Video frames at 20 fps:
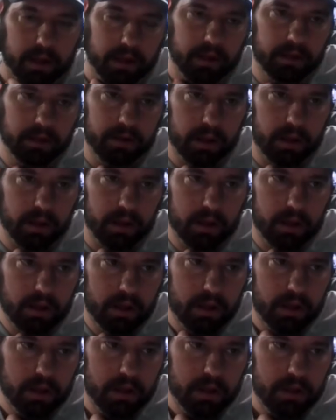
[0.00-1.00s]
And
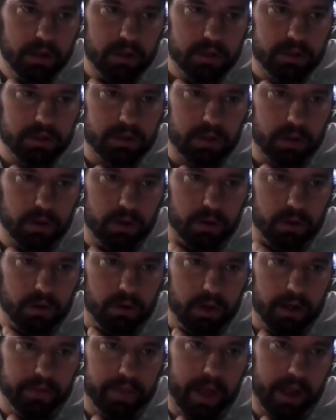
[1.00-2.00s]
so
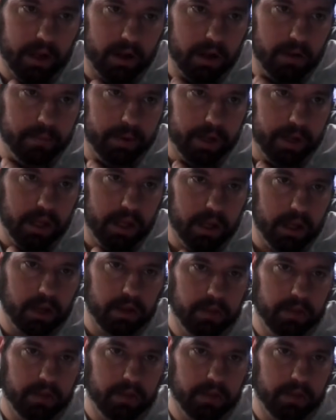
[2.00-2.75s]
I got that company,